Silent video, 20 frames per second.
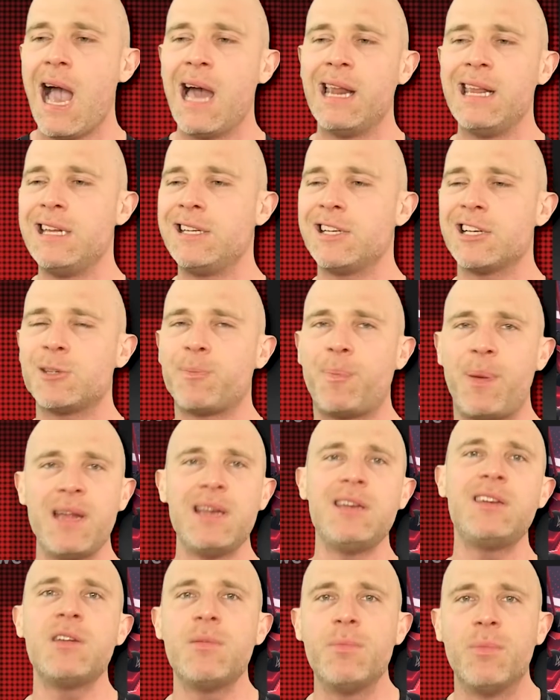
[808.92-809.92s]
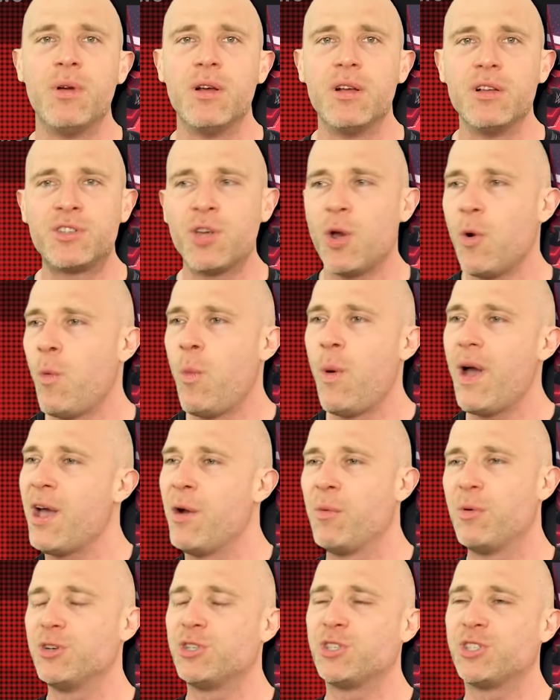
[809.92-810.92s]
and he just pinned him. So
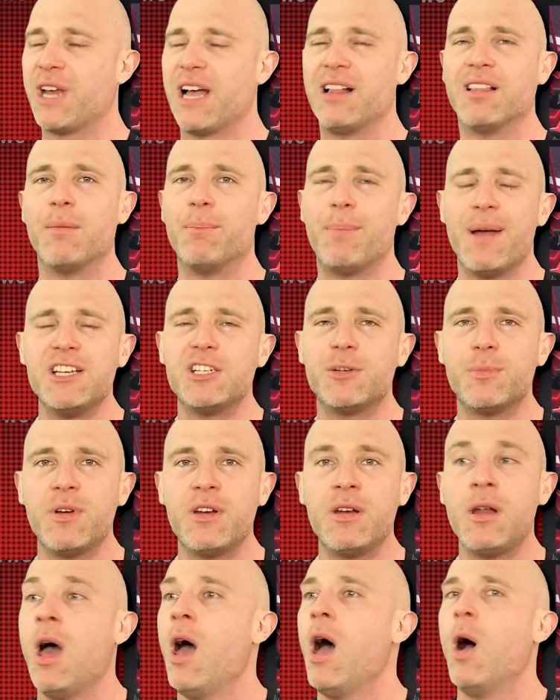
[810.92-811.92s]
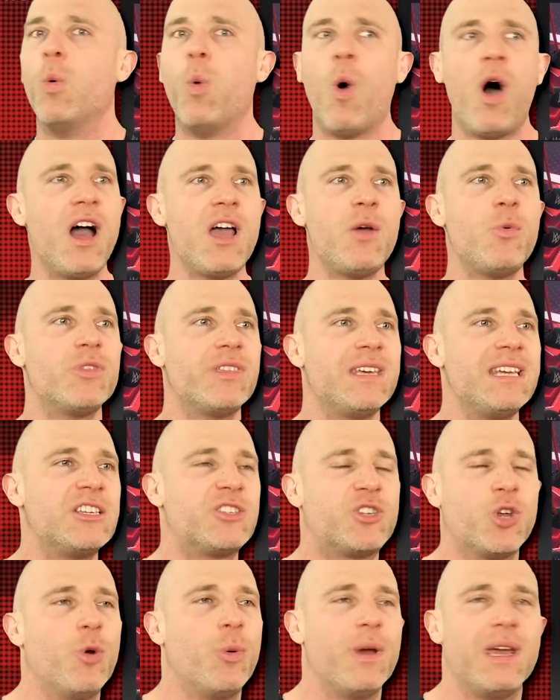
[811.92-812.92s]
where was Shelton Benjamin? Why were
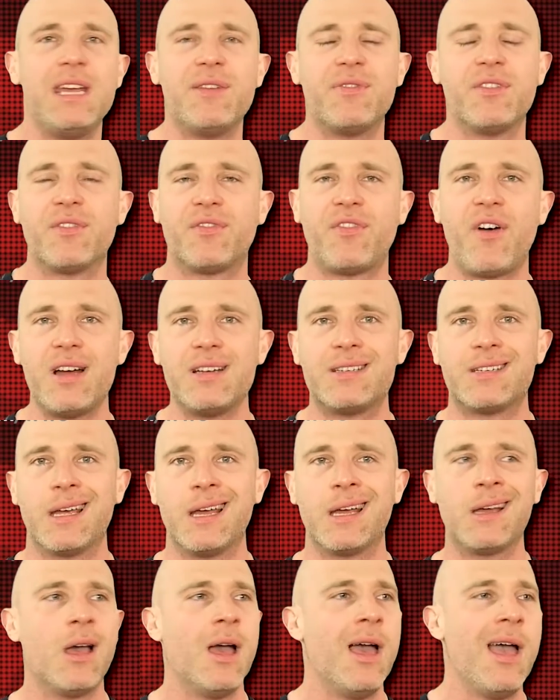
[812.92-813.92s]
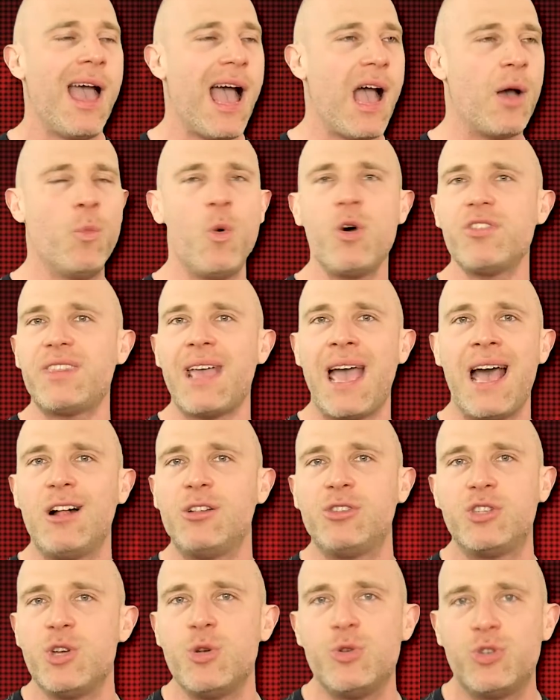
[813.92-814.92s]
these two even fighting? And what the
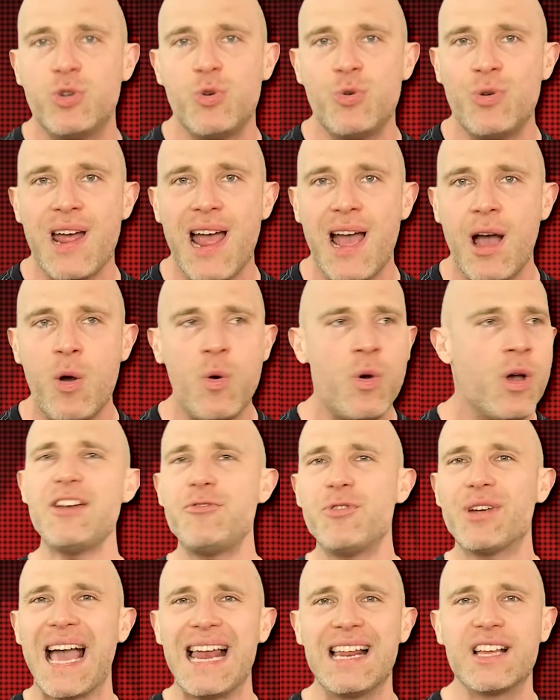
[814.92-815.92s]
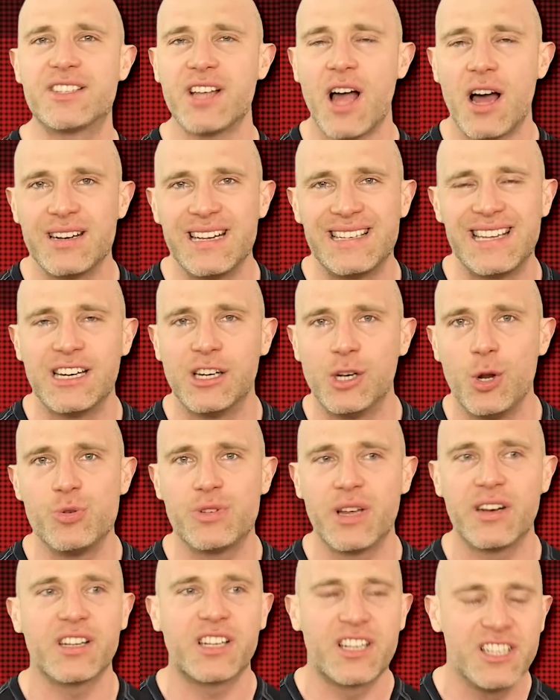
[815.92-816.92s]
hell do you do now? Cedric Alexander didn't
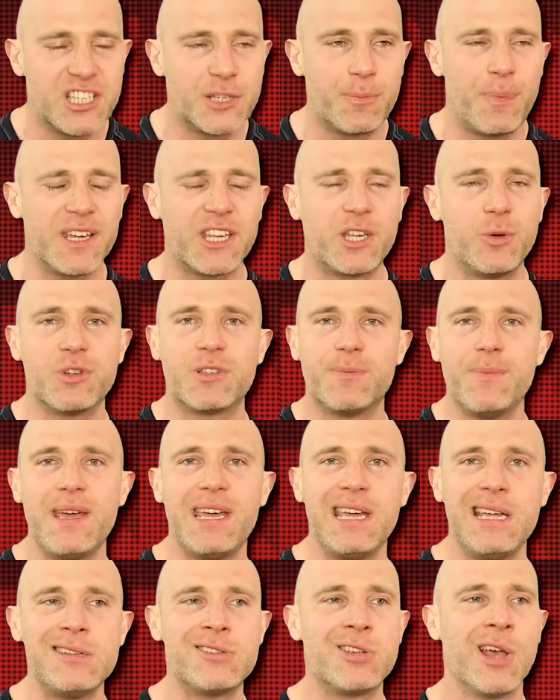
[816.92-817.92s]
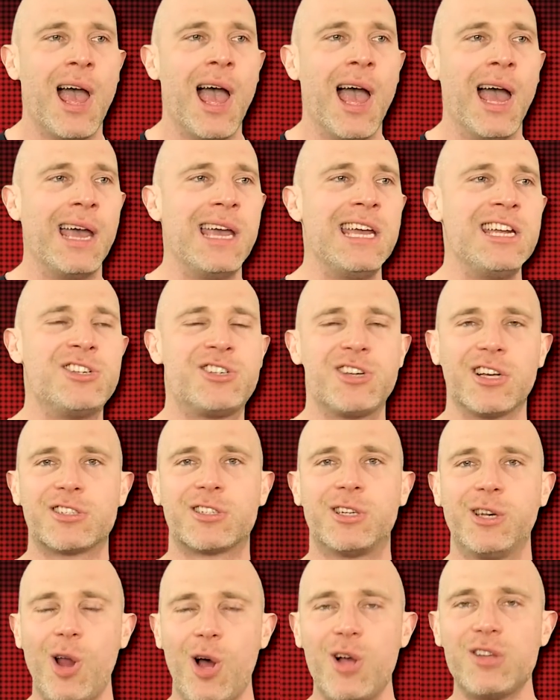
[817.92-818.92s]
lose under conspicuous means. He
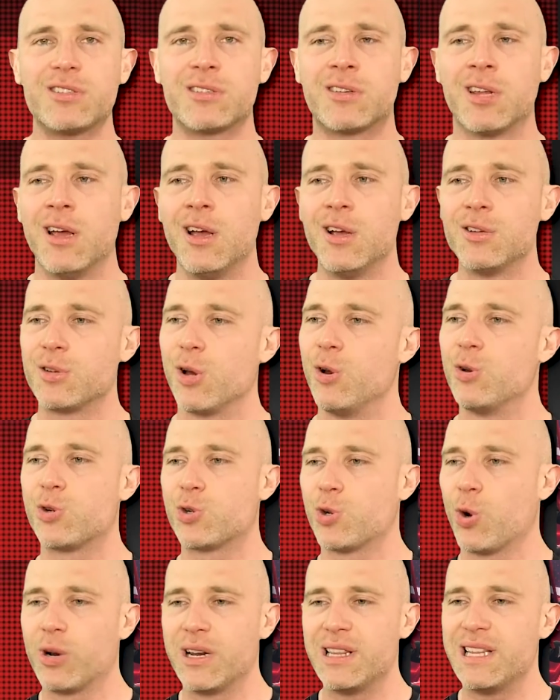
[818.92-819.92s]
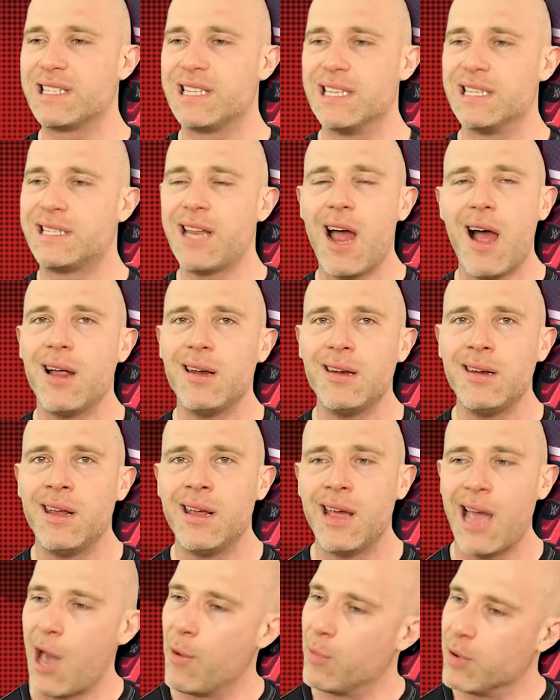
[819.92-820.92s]
just lost, so surely this is
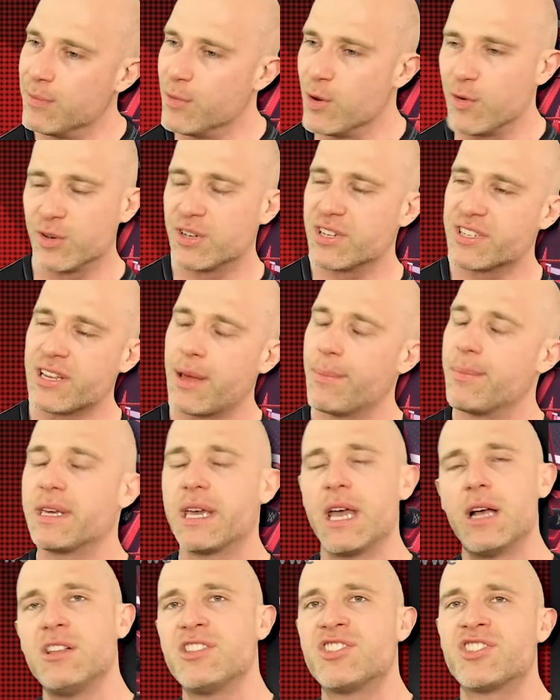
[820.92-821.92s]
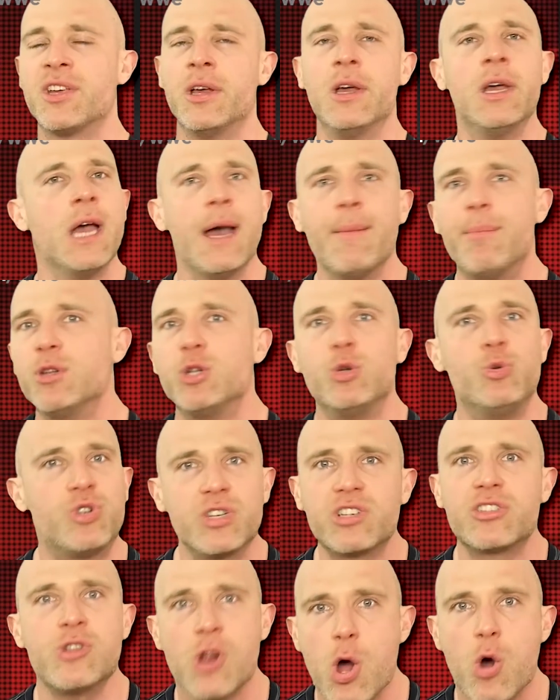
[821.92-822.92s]
done, and we move on to something else. But you
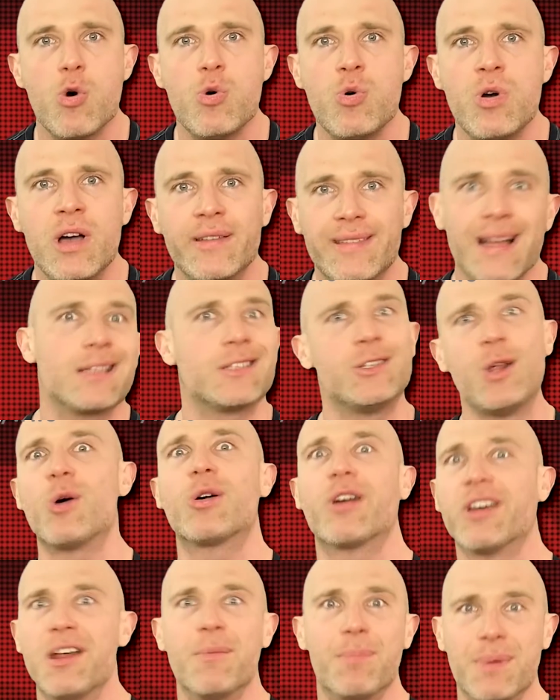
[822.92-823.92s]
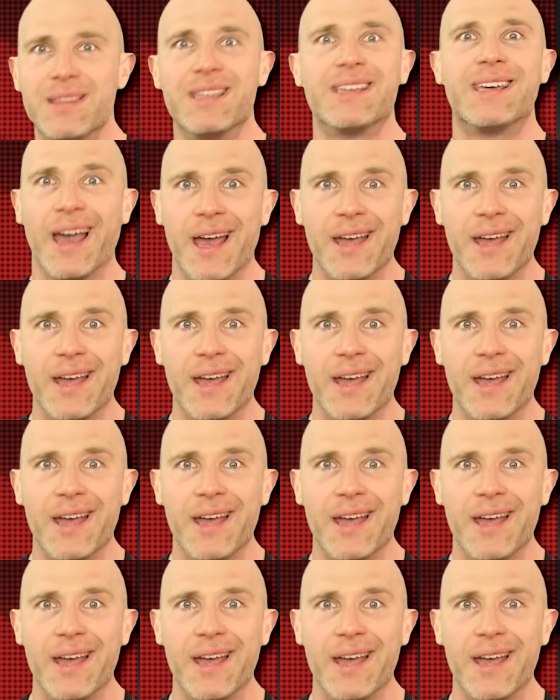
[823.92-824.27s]
just know that's not gonna be the